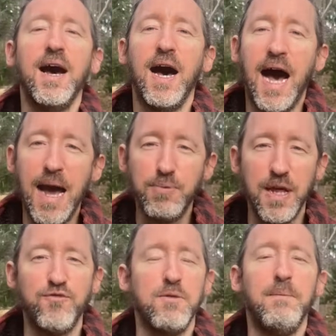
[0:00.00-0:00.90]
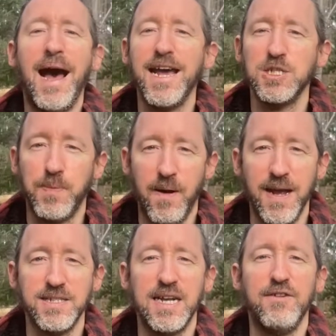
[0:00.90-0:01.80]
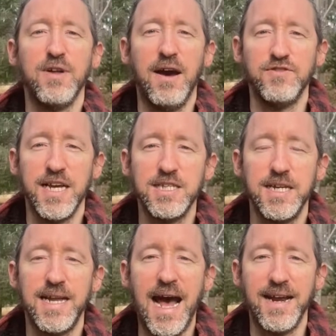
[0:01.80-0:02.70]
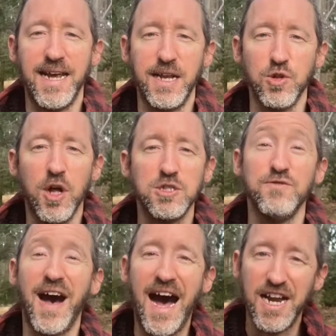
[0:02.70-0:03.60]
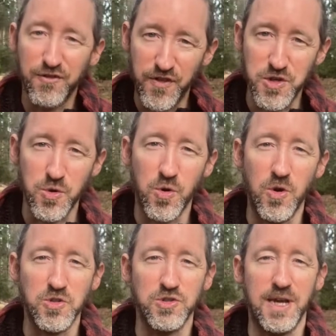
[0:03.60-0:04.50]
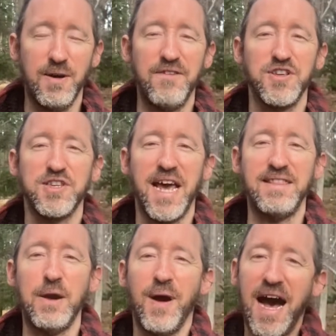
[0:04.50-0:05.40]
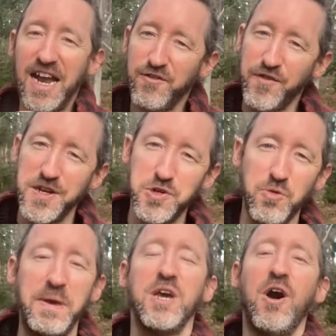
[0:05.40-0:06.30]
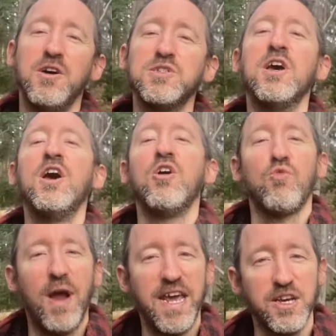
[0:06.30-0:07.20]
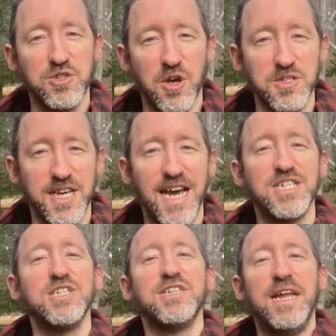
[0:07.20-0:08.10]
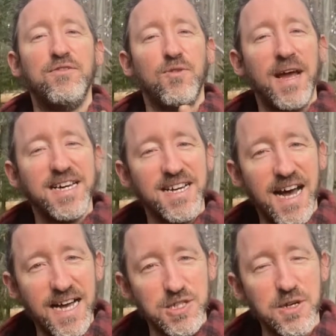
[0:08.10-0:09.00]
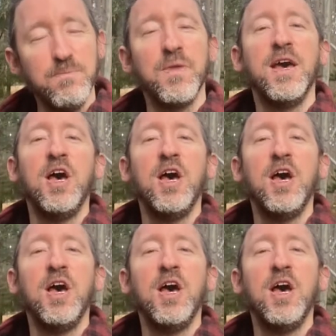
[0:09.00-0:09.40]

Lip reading: I believe from my experience, and I've tested it out in lots of unofficial courses. I'll have to say they were unofficial because Reiki Associations never recognized them.